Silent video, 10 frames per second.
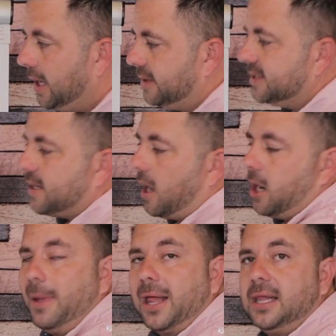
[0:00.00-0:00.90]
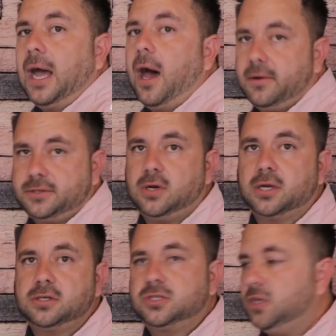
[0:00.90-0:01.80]
and this automatically auto
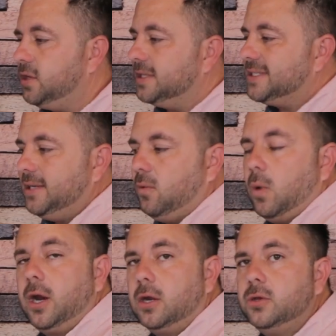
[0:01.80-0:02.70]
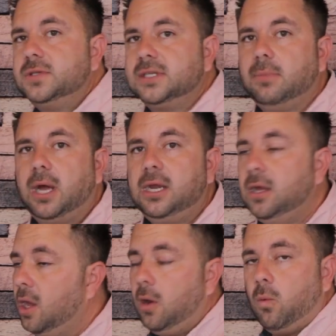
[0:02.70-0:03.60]
structures so you can see where you're losing money,
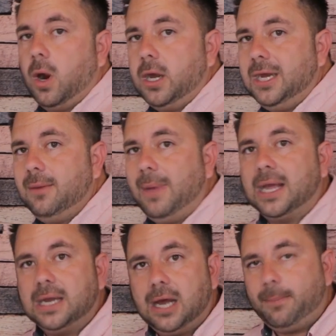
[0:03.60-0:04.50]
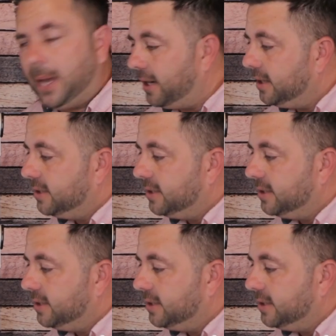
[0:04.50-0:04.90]
where you need to make it up at.